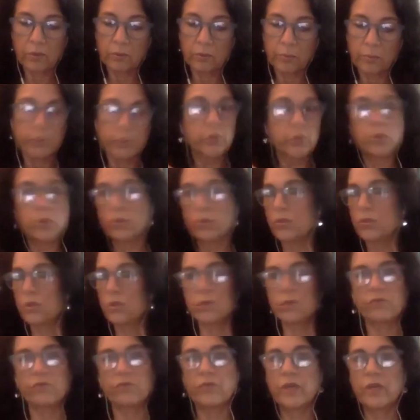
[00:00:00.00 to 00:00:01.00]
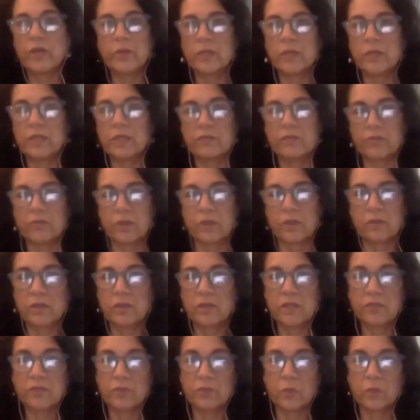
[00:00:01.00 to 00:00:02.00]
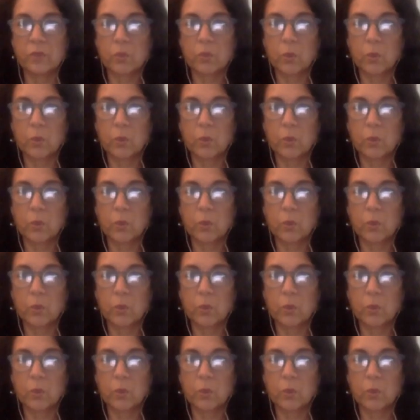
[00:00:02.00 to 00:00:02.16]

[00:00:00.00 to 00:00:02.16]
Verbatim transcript: produced very different different